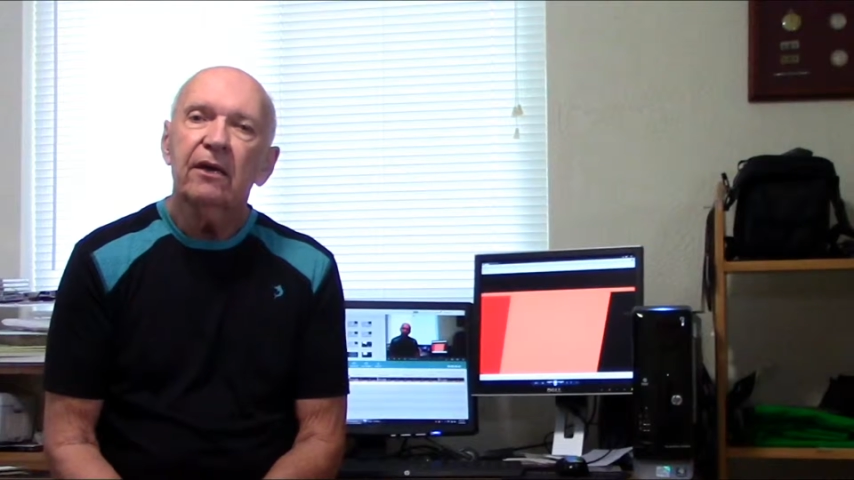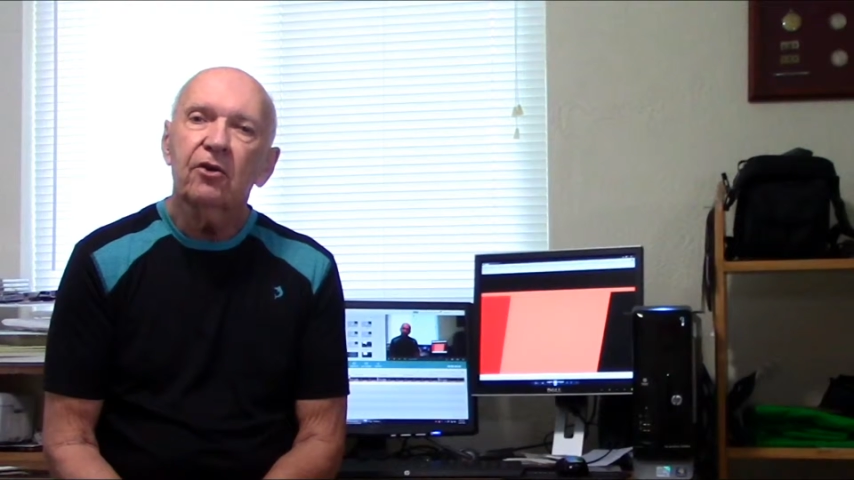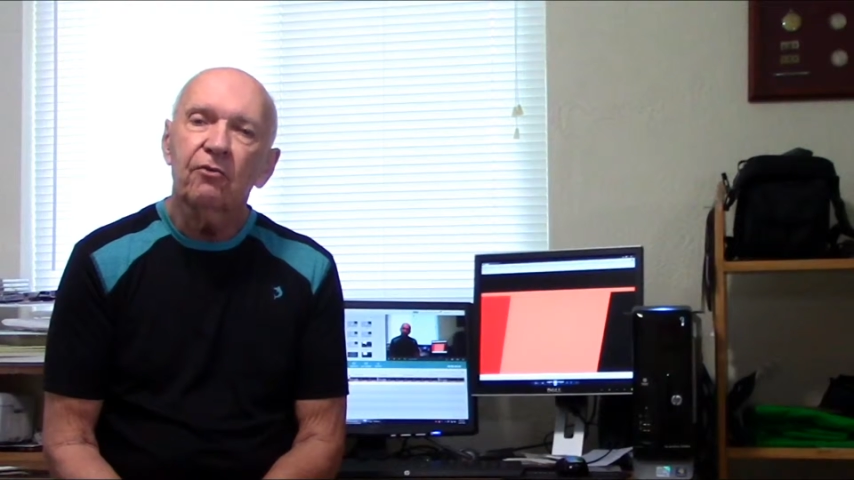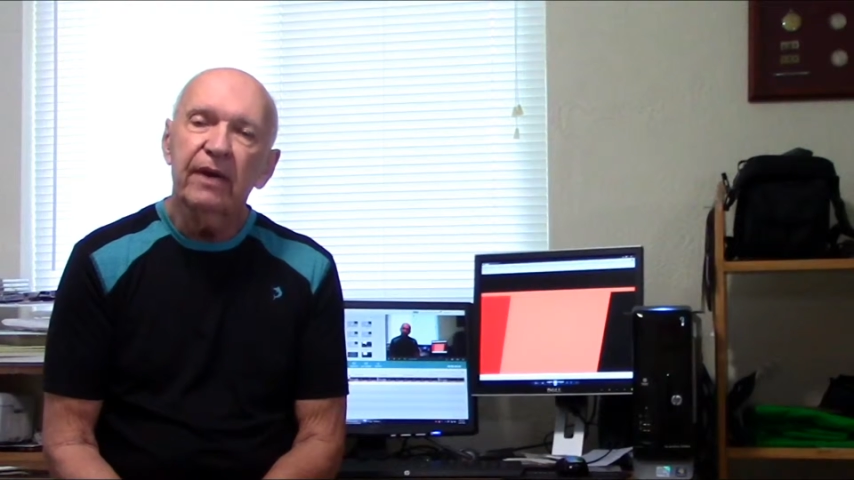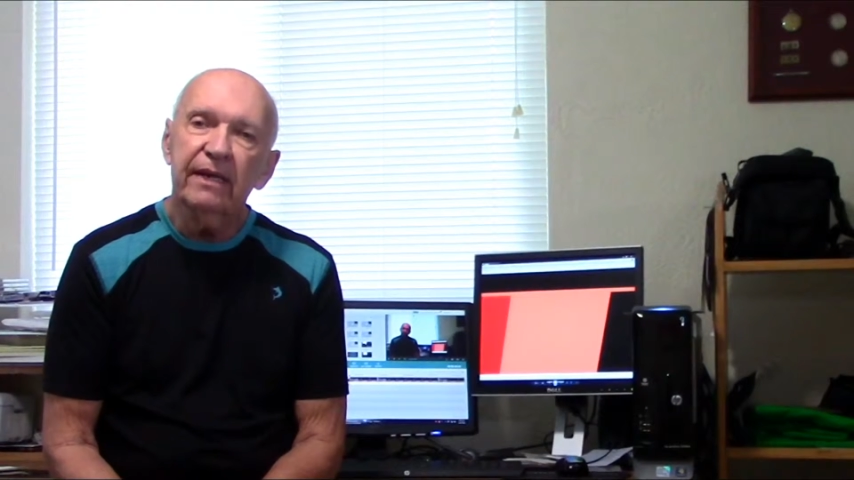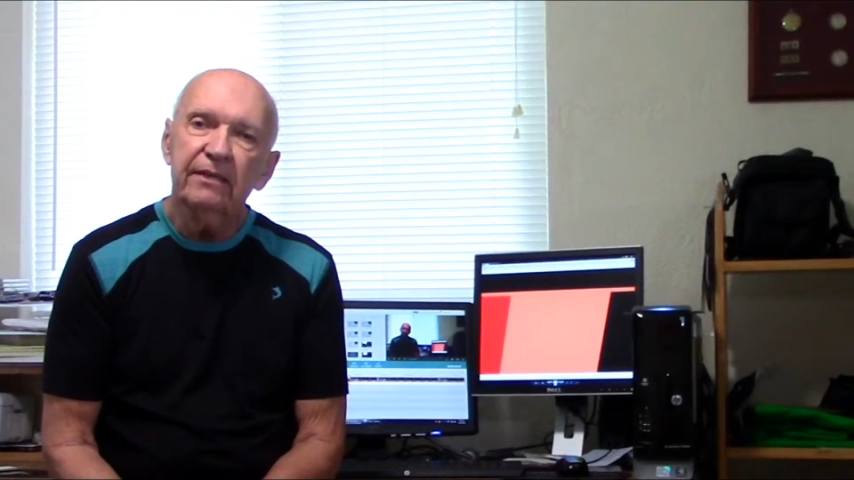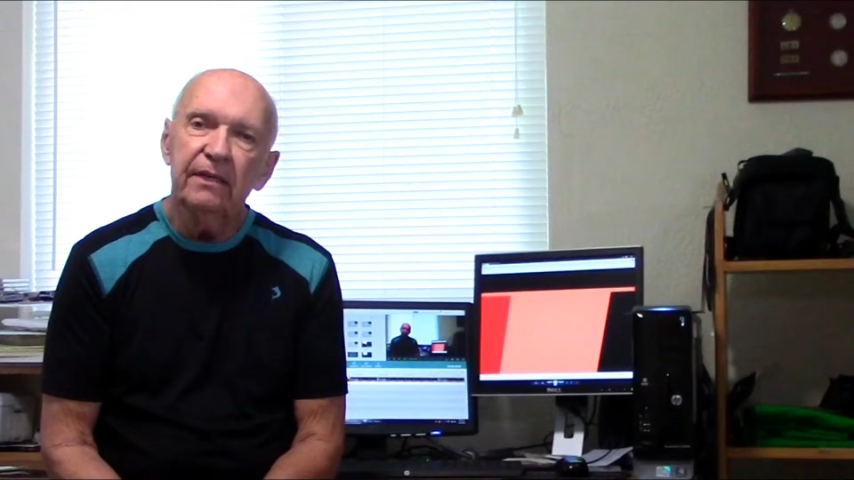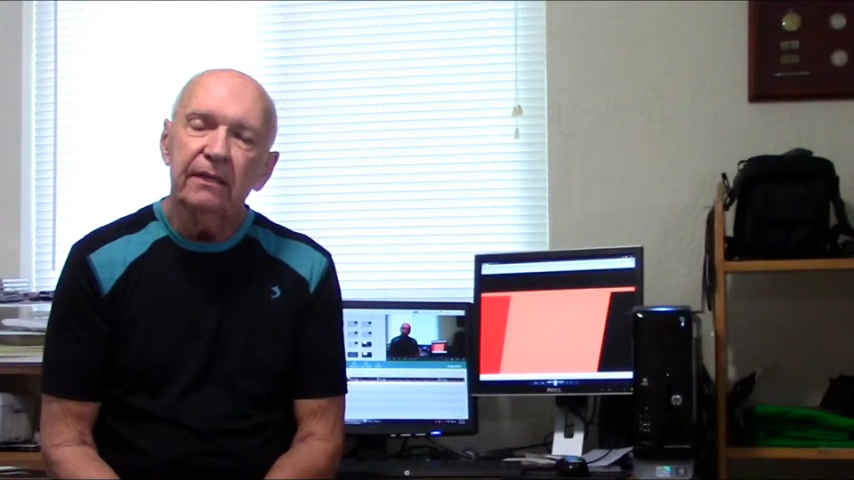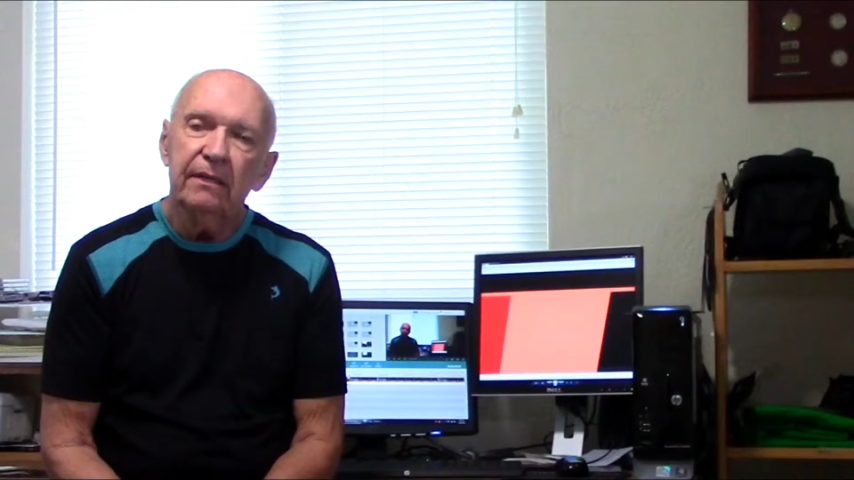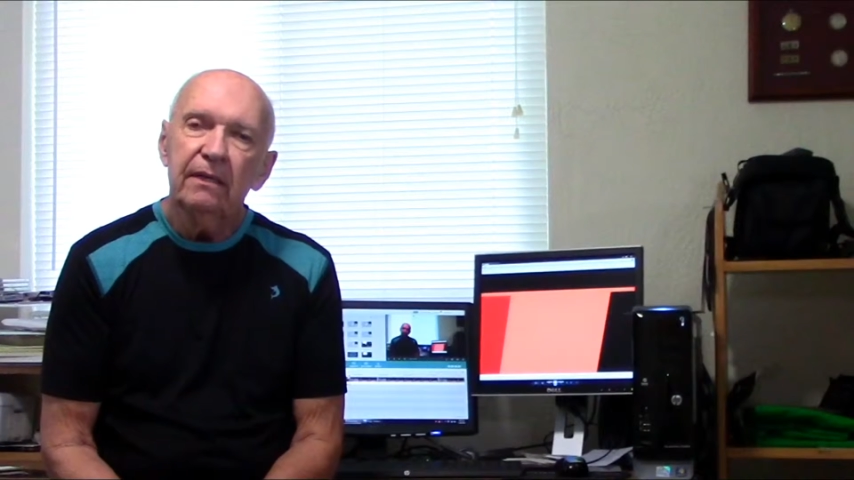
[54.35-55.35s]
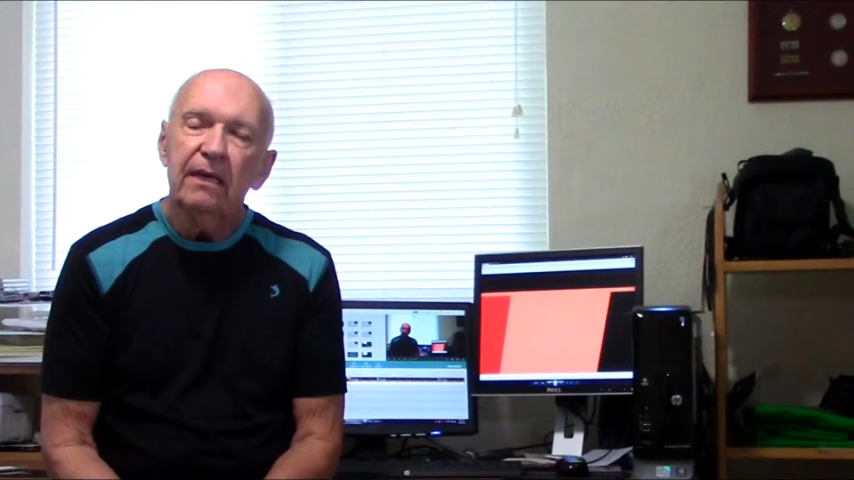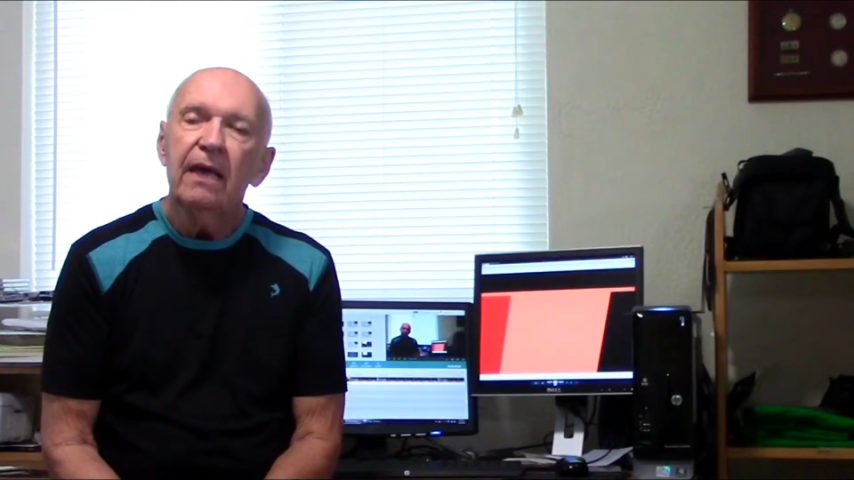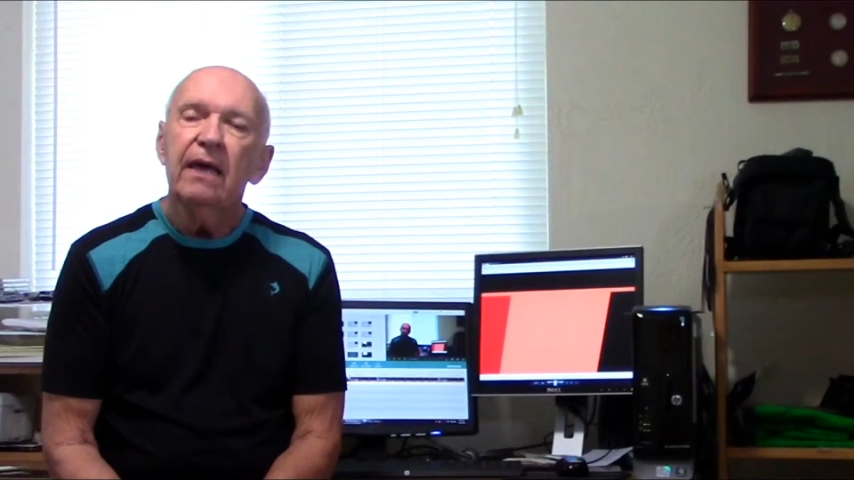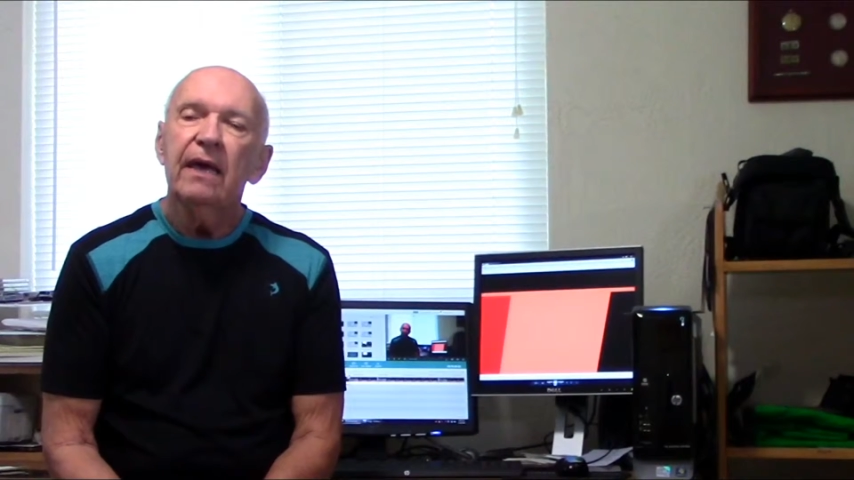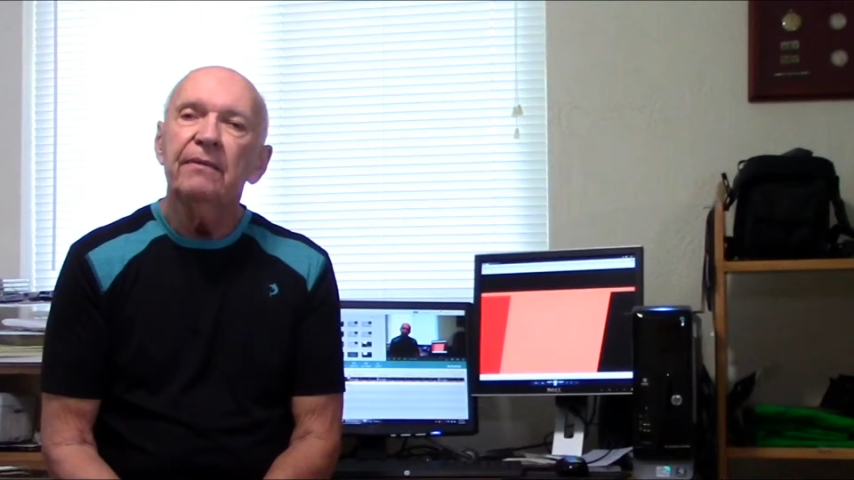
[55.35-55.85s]
correct it,
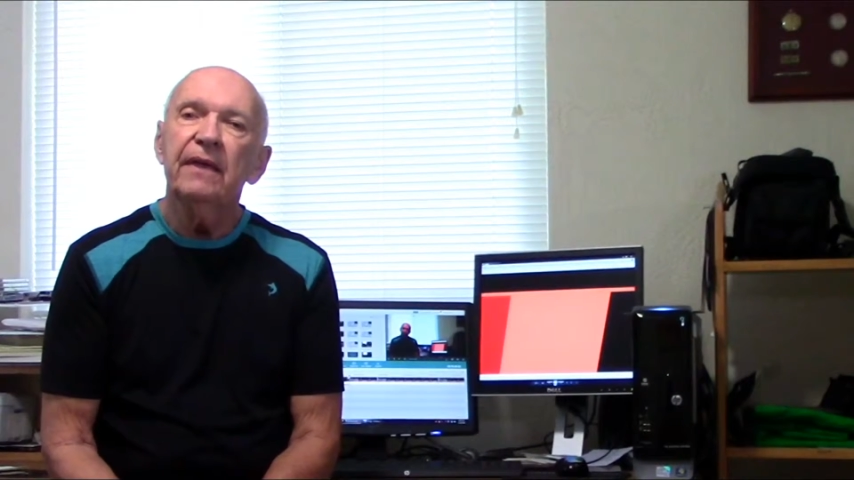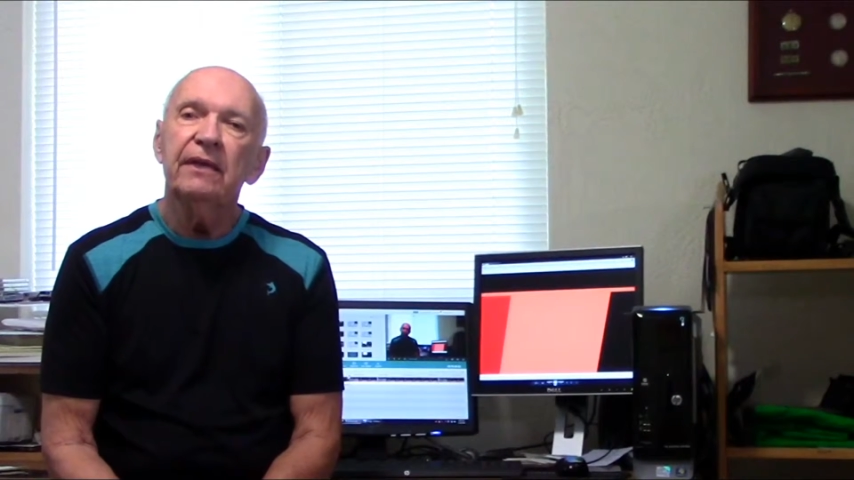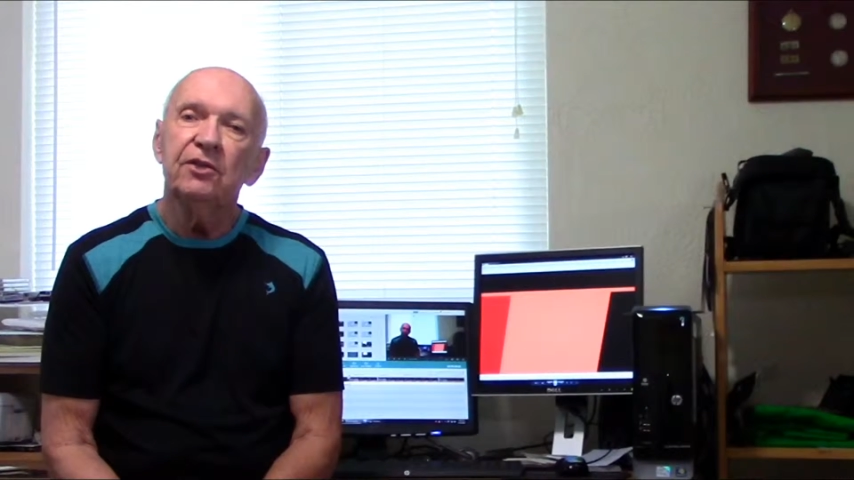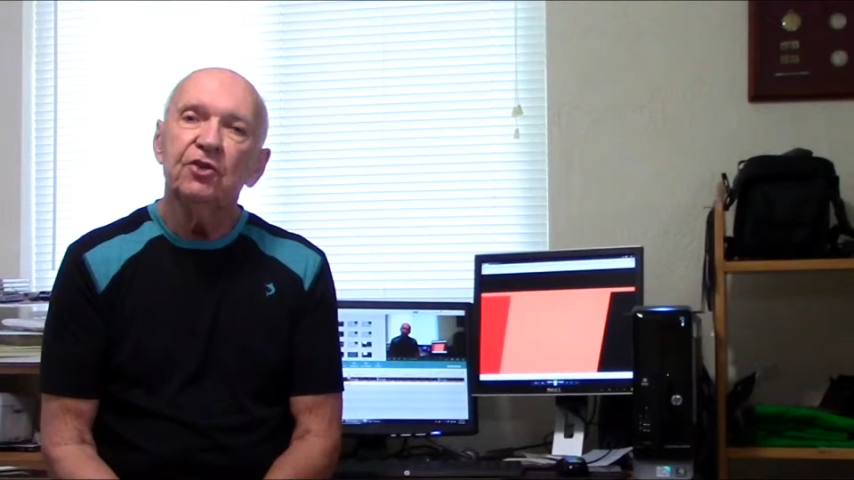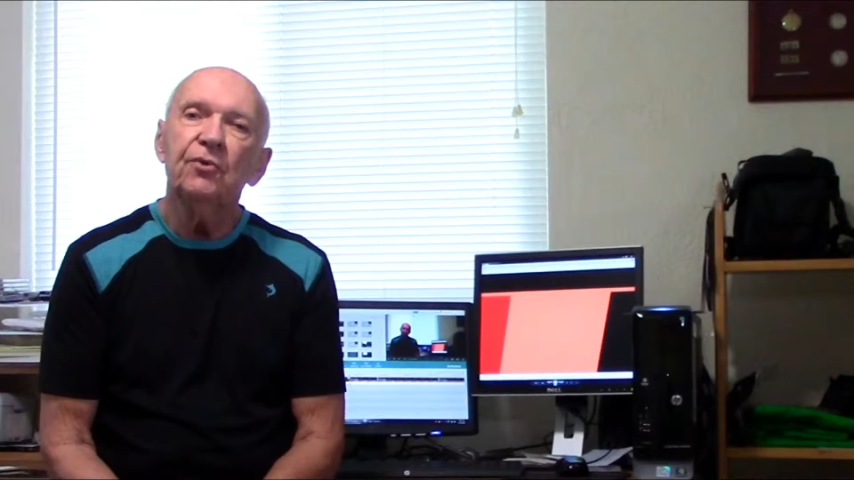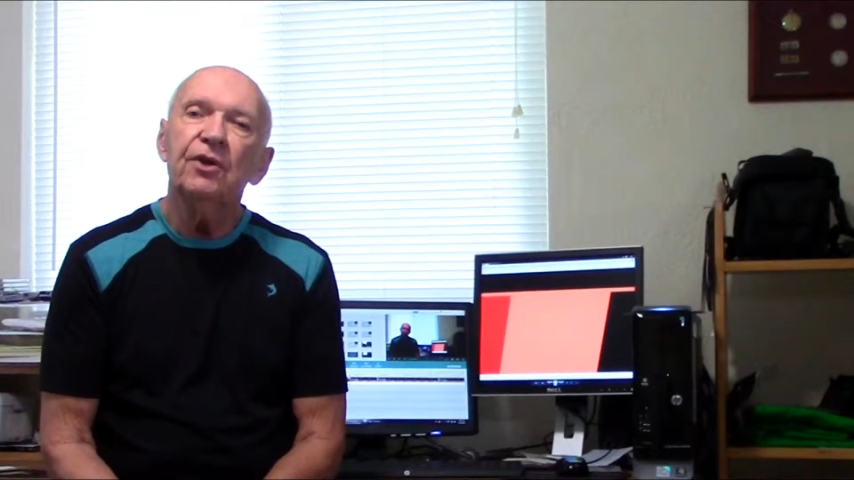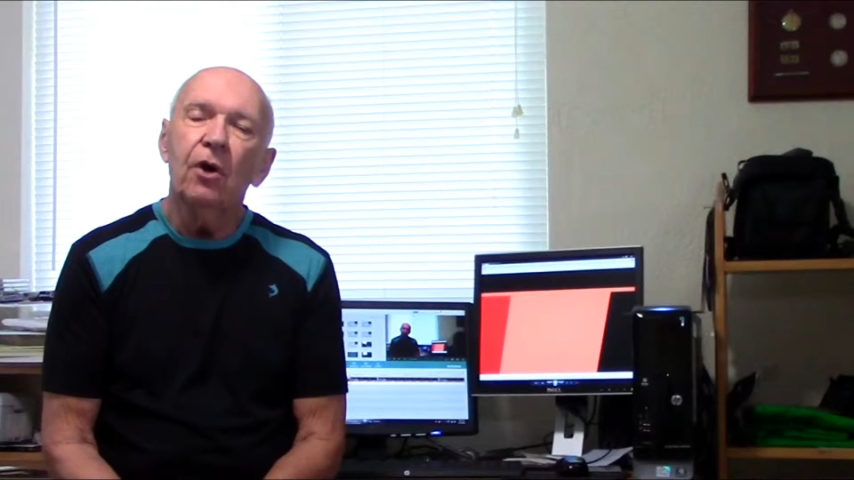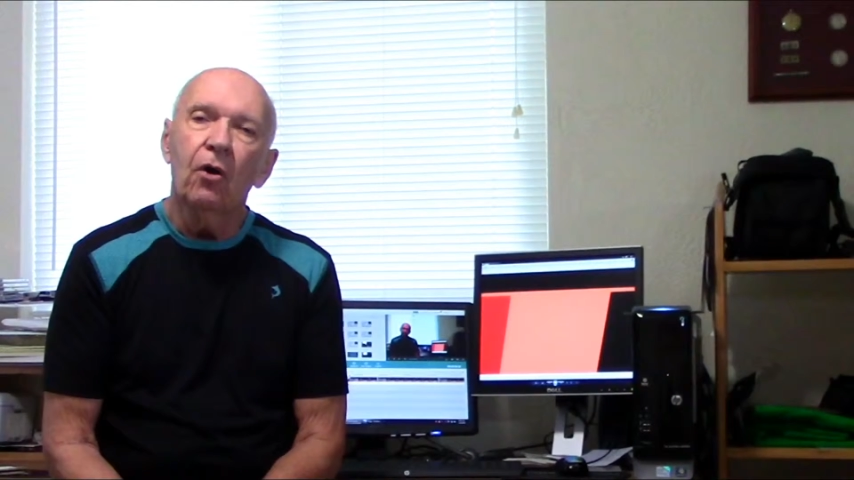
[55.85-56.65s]
and then do it